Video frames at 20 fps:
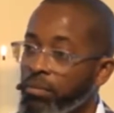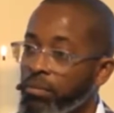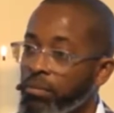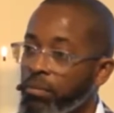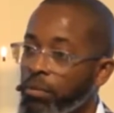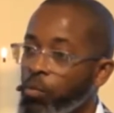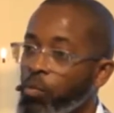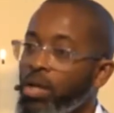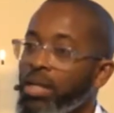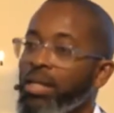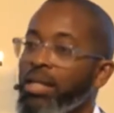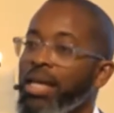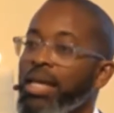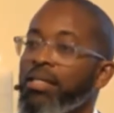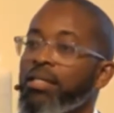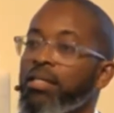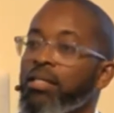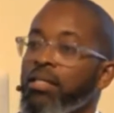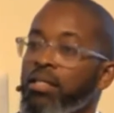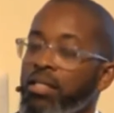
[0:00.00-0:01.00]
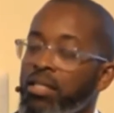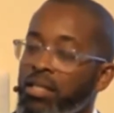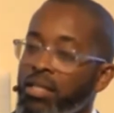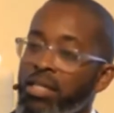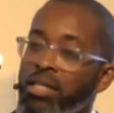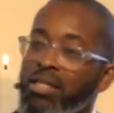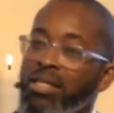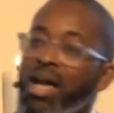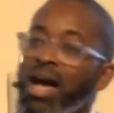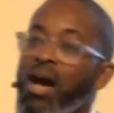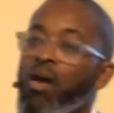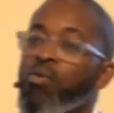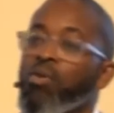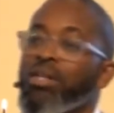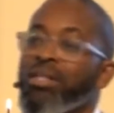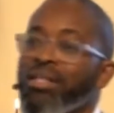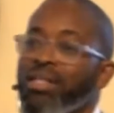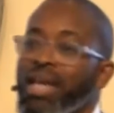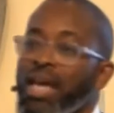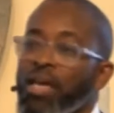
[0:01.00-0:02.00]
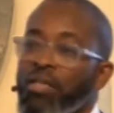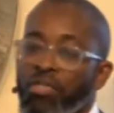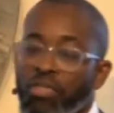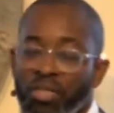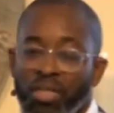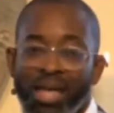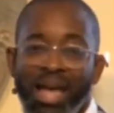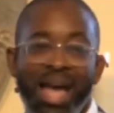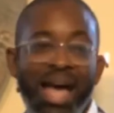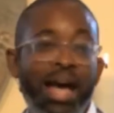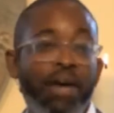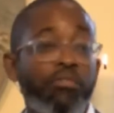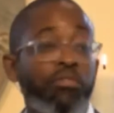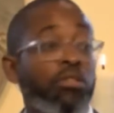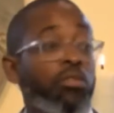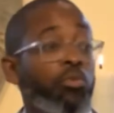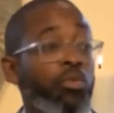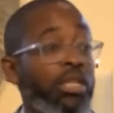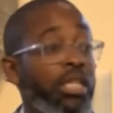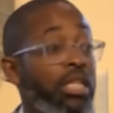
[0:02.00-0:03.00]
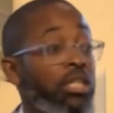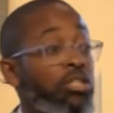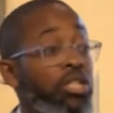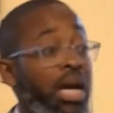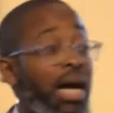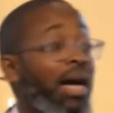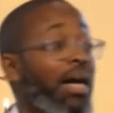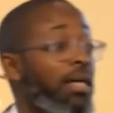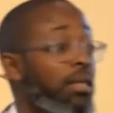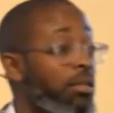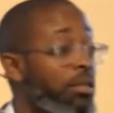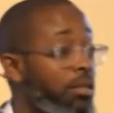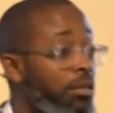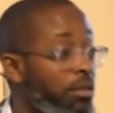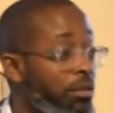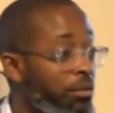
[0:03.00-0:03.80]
What lessons does our death have to teach us?